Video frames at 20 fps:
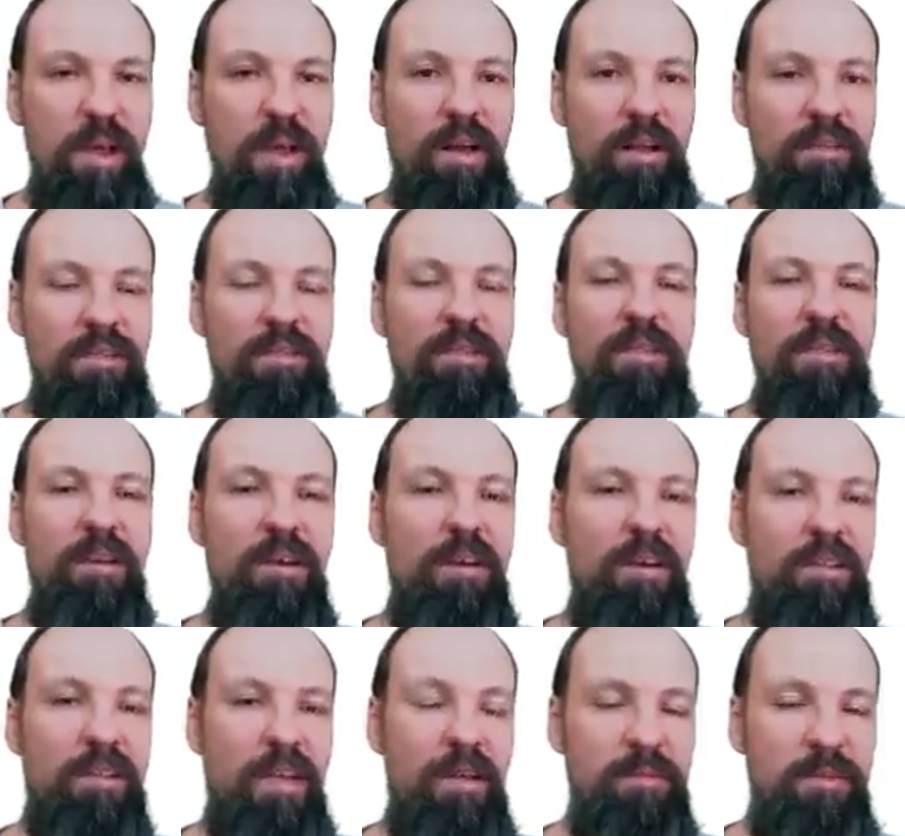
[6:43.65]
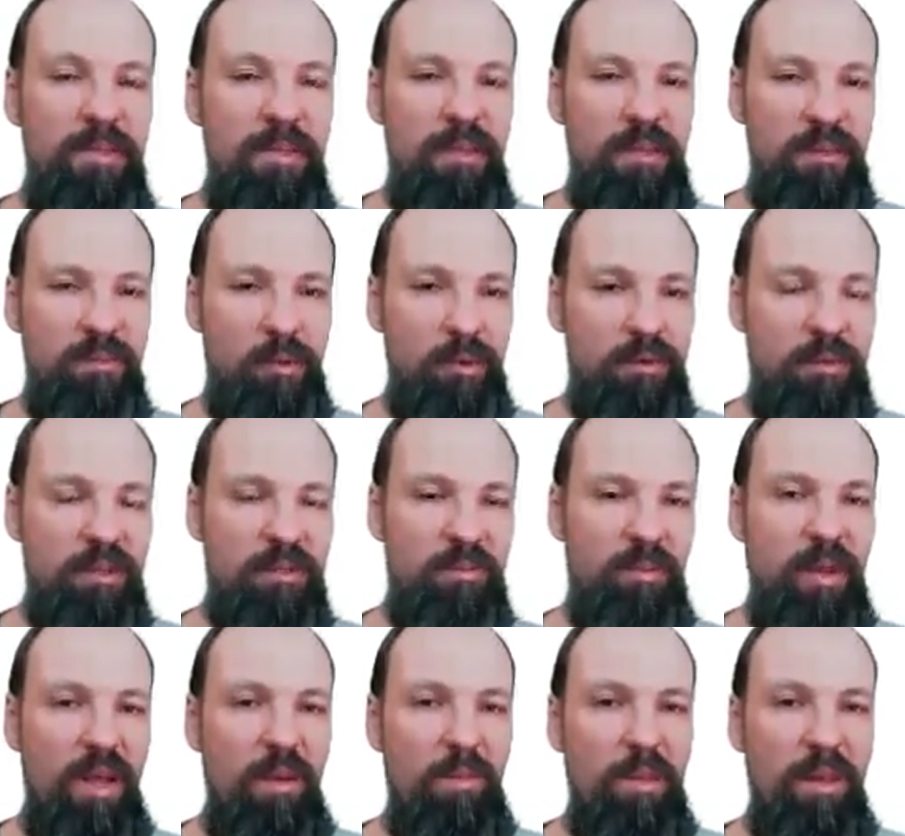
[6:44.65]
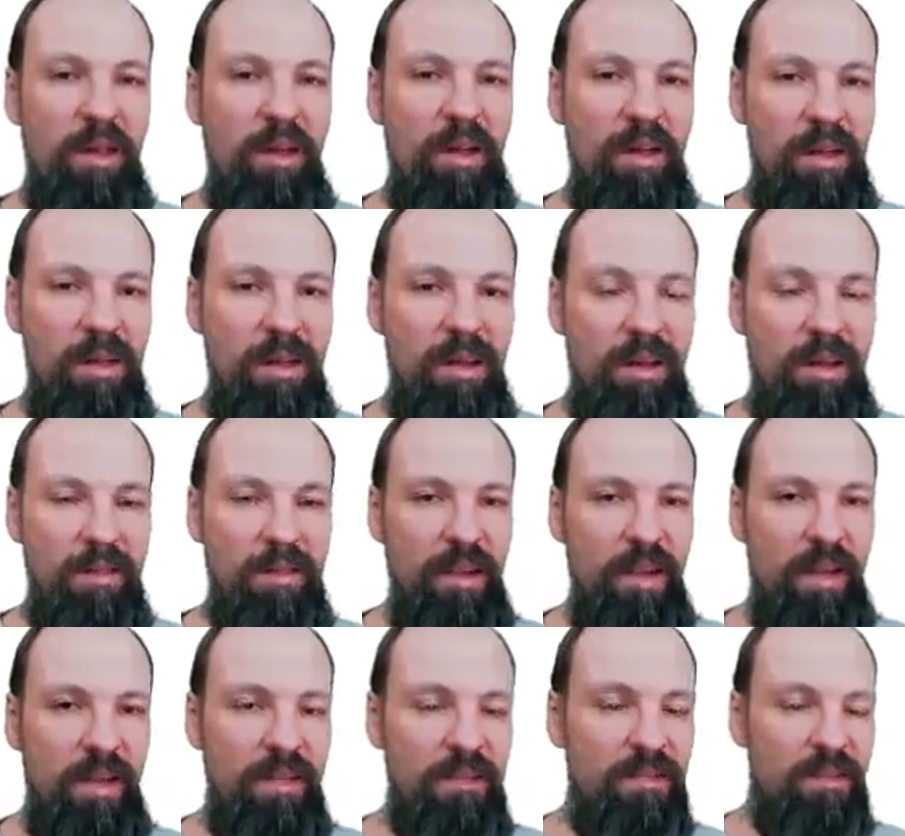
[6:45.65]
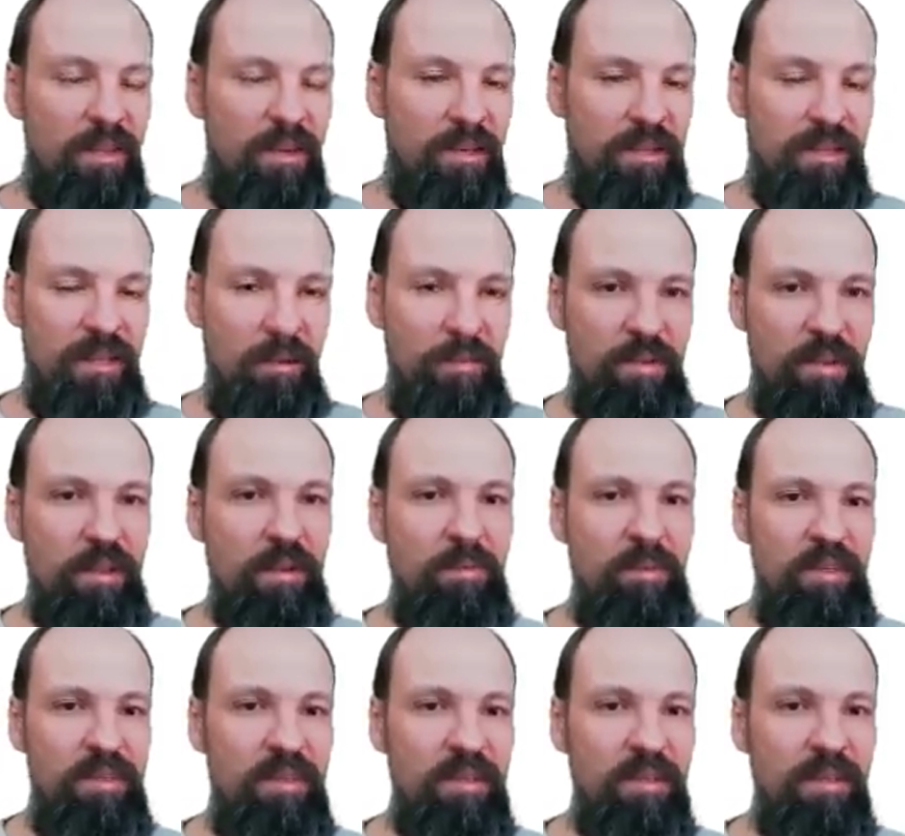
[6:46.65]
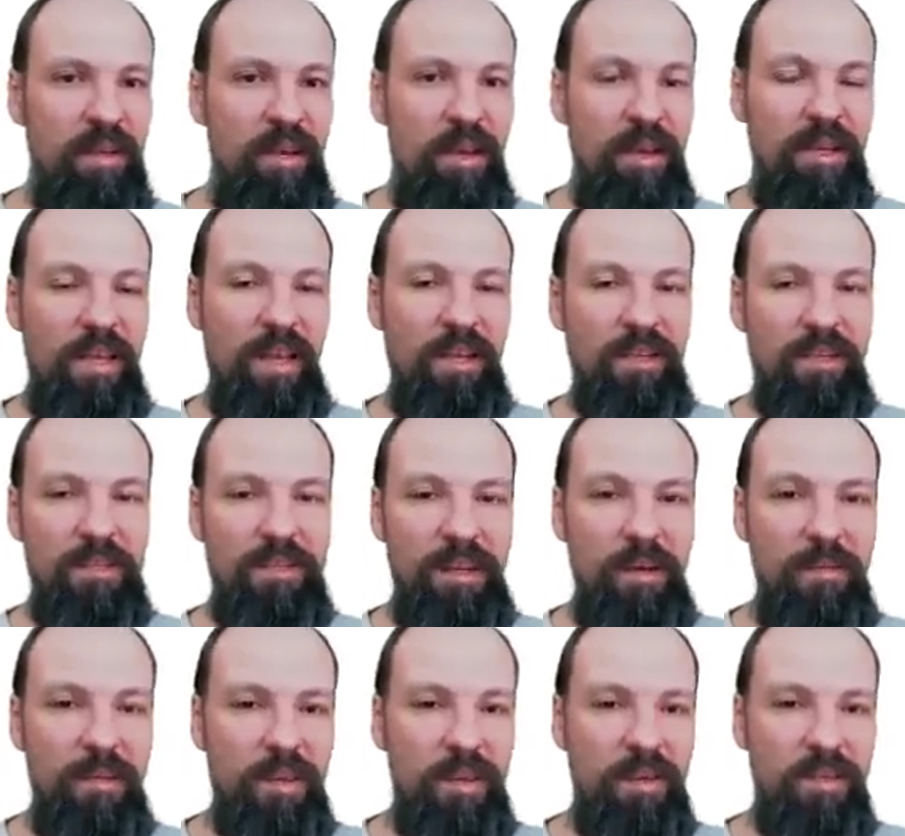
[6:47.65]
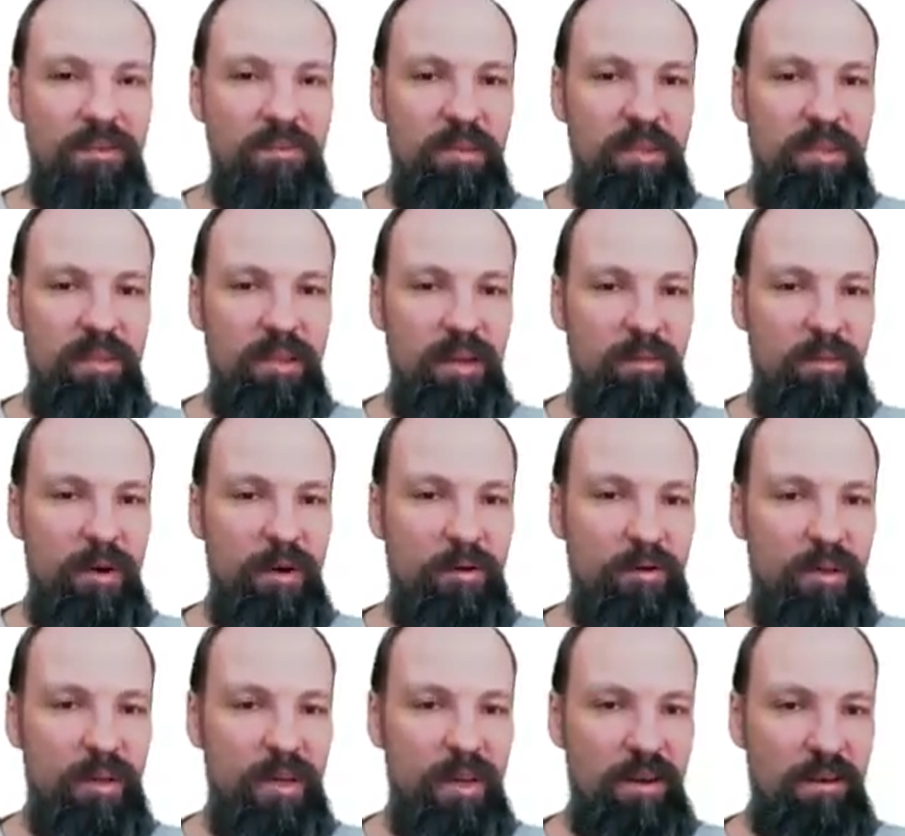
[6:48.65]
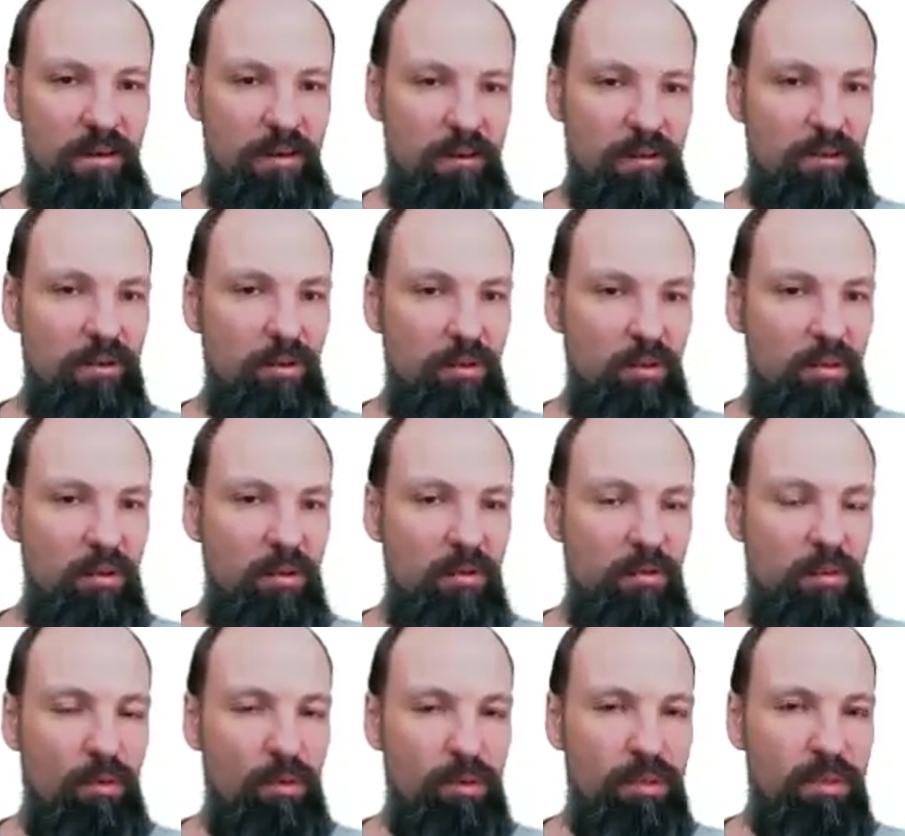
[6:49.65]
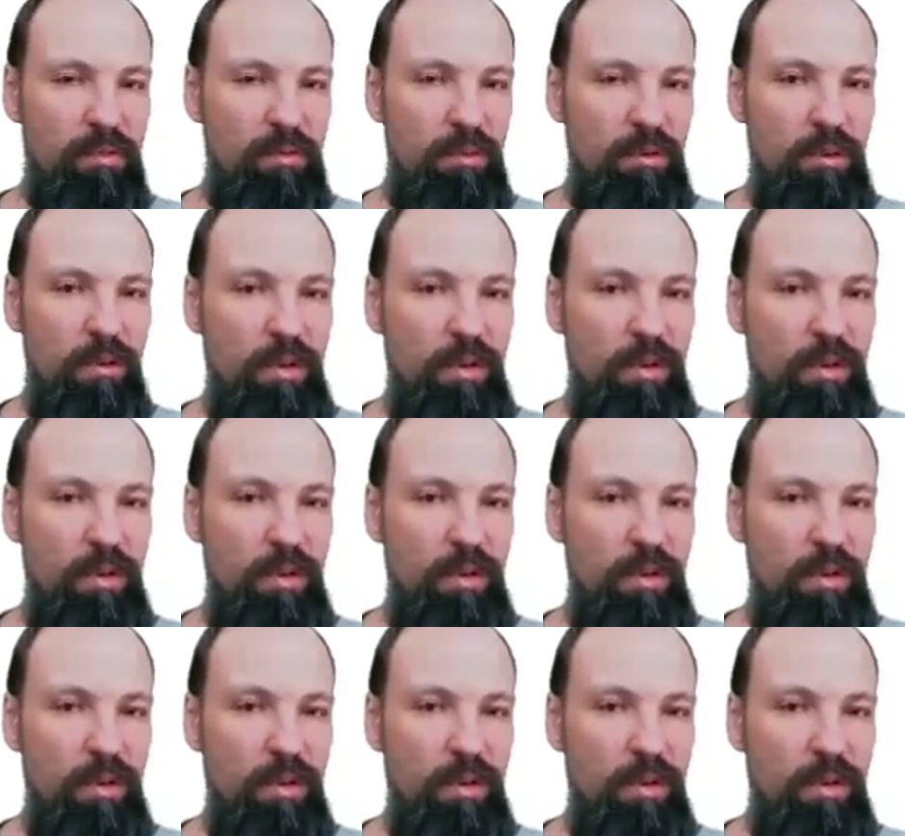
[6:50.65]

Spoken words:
Consider a time series process, blah, blah, and is there something missing? Yeah, something is missing about the error term, of course.